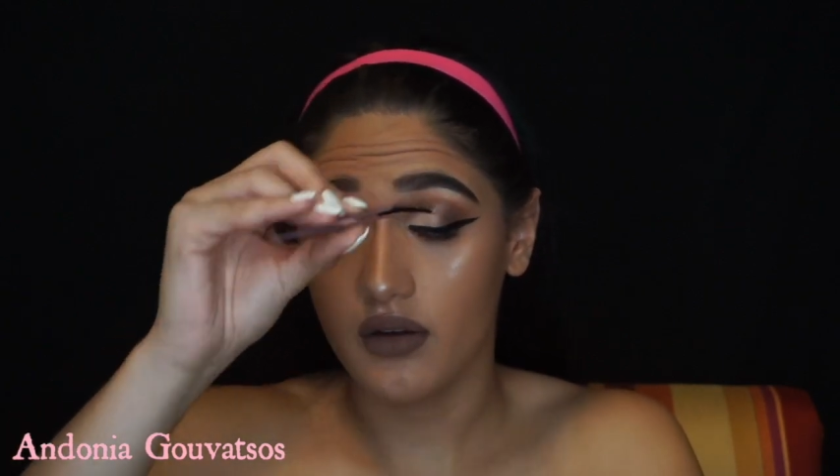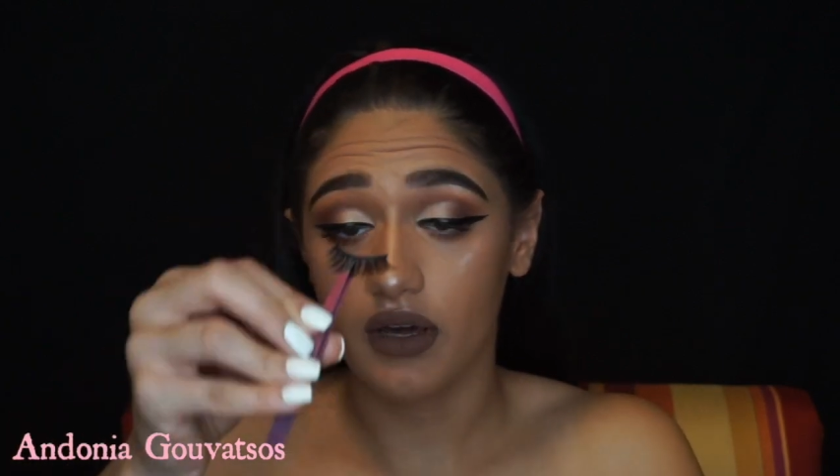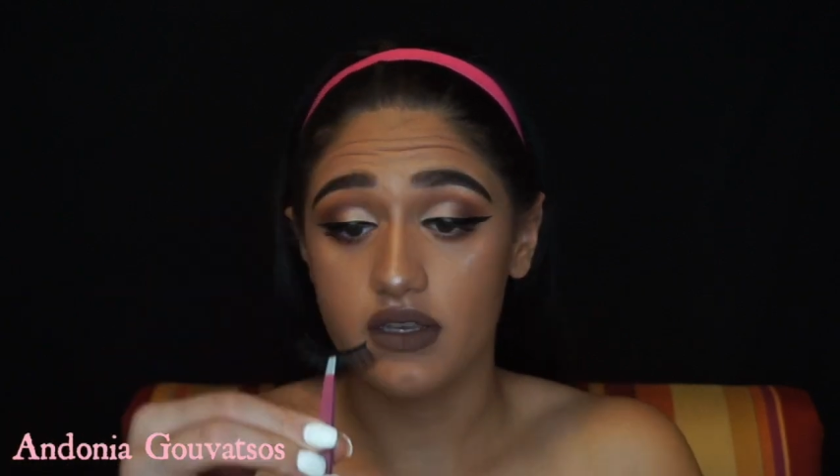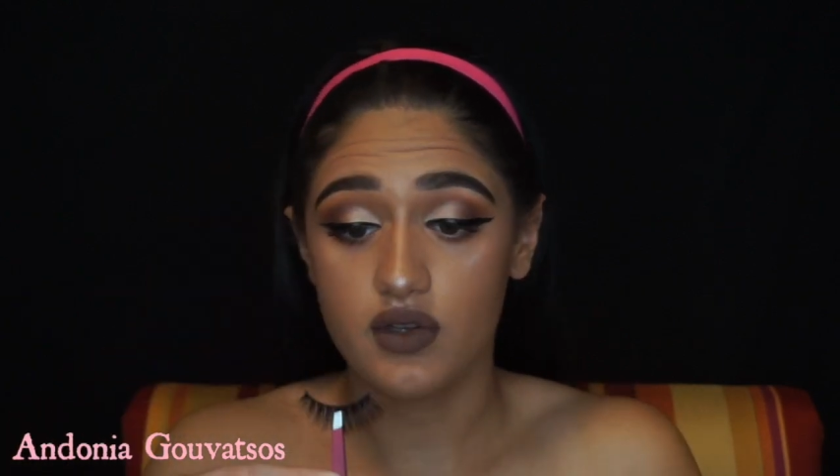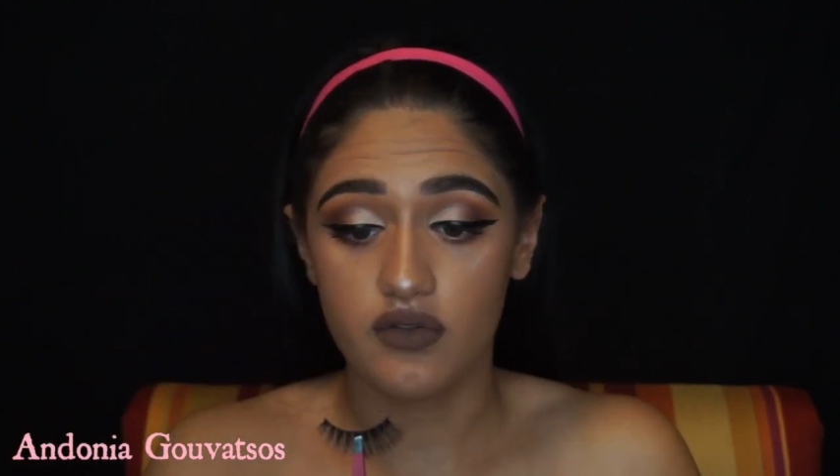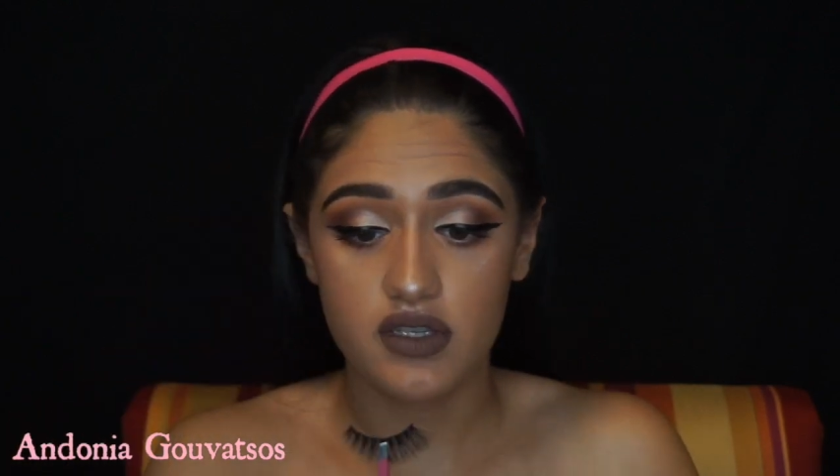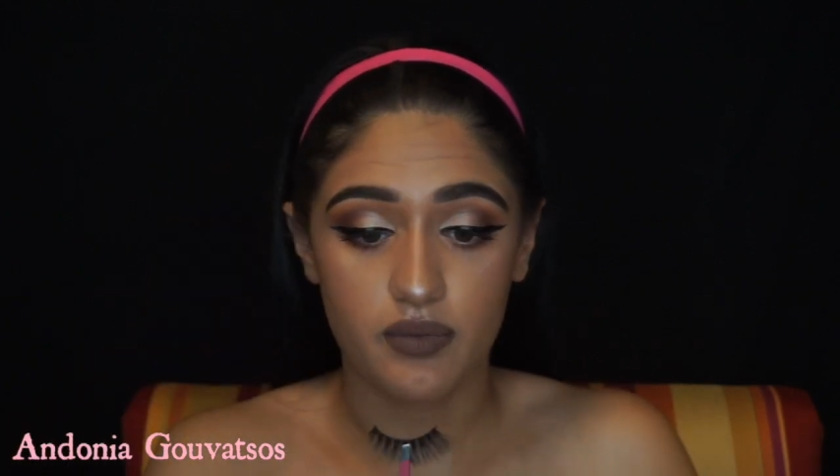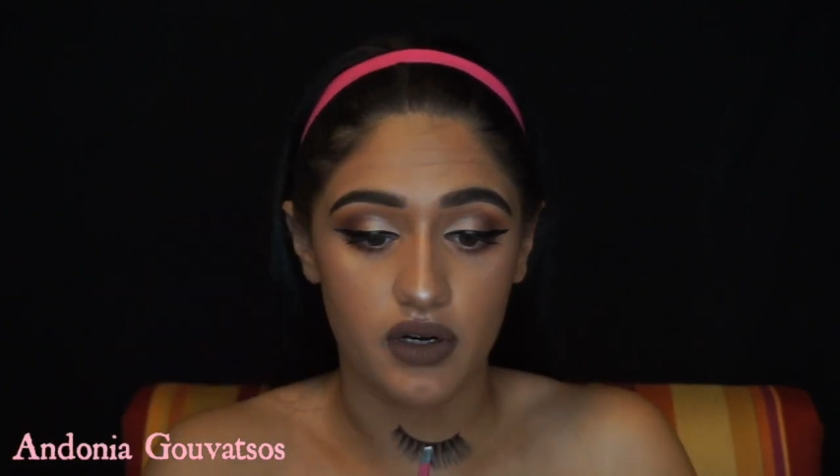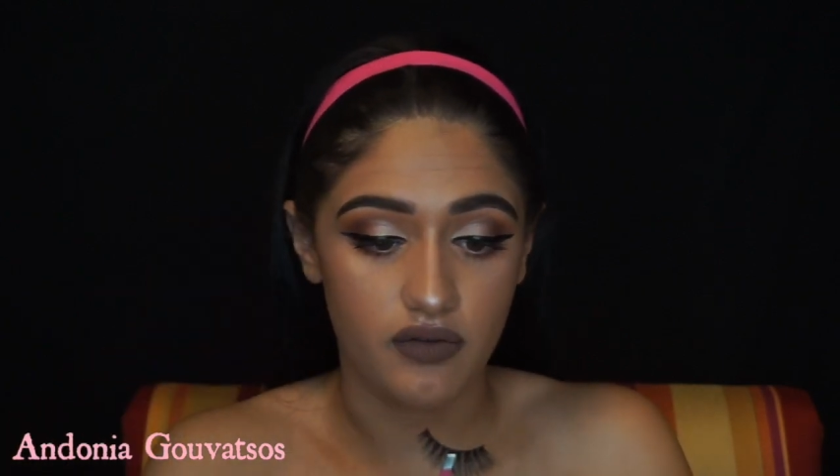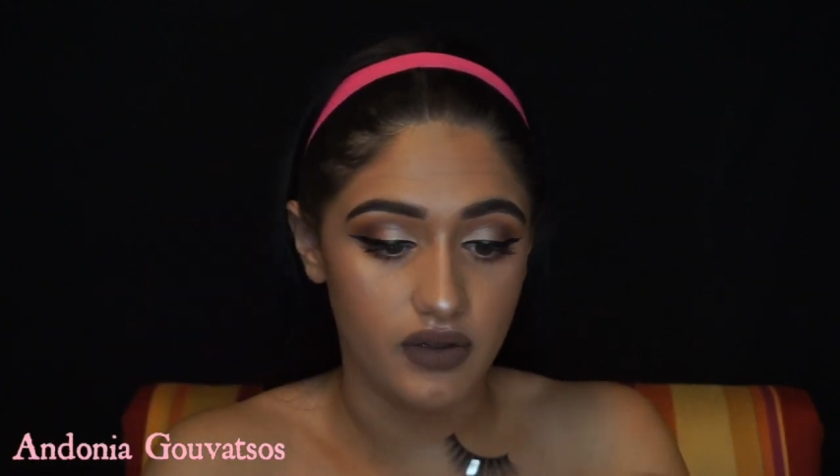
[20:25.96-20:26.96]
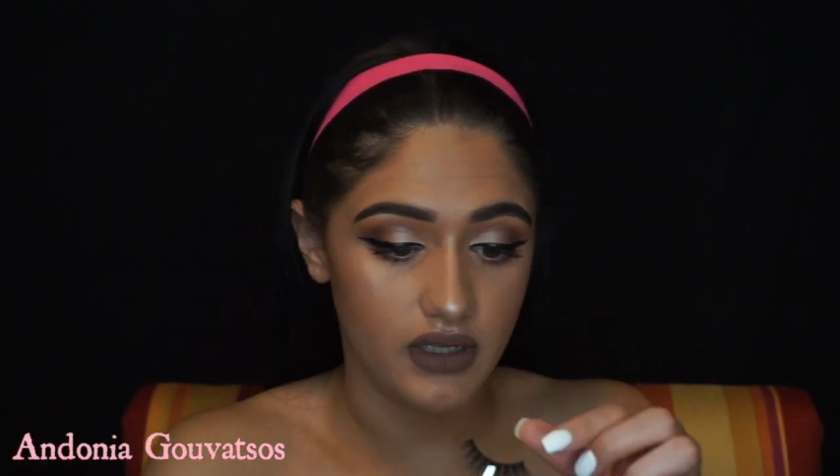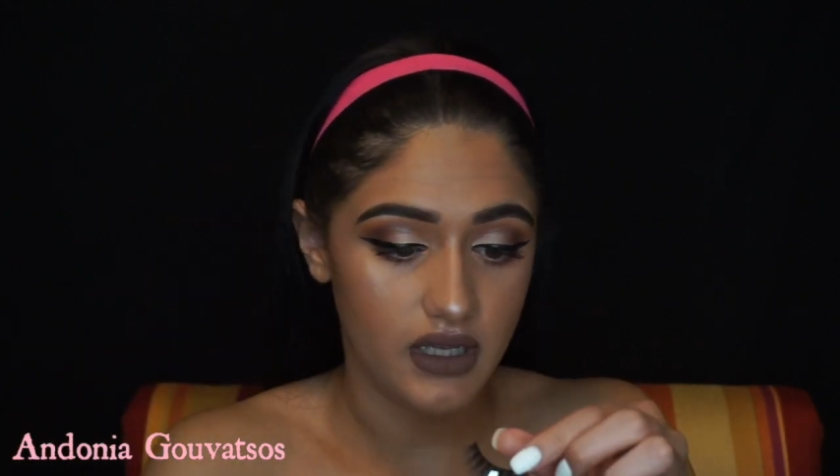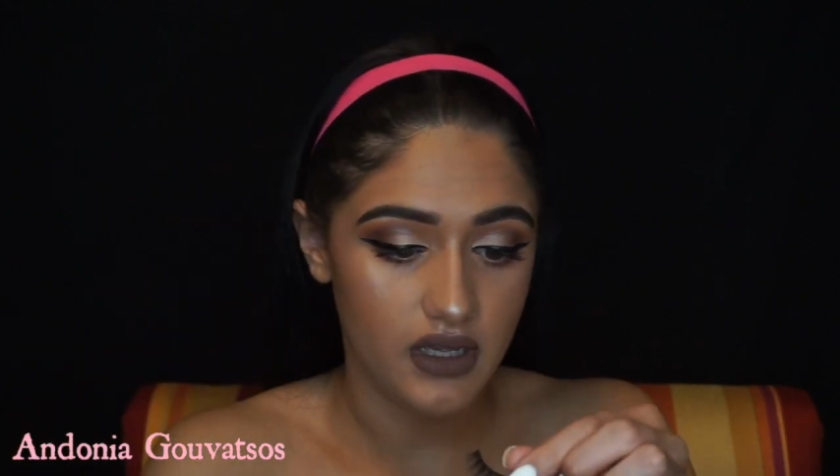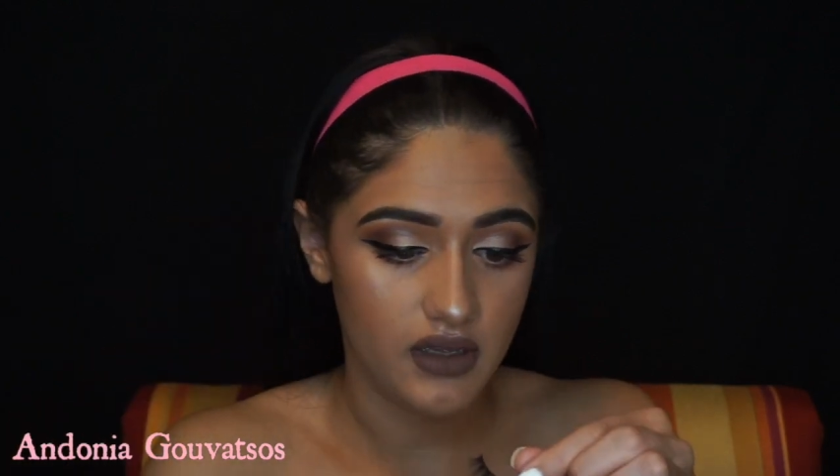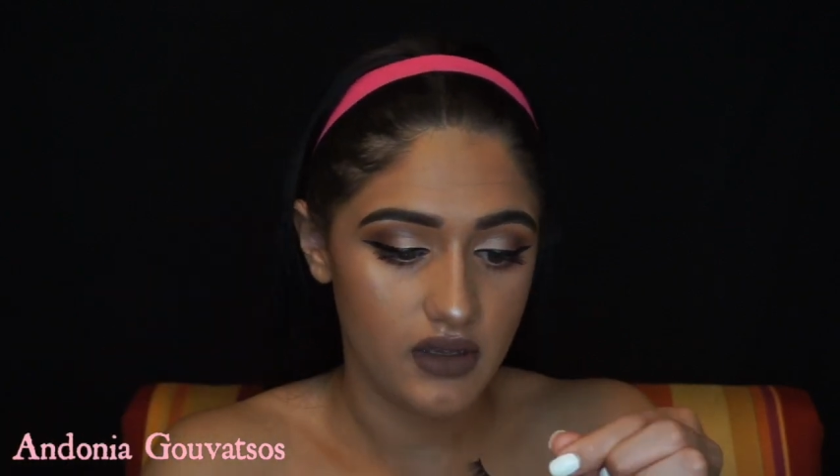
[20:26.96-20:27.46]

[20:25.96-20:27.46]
Okay, so it fits perfectly.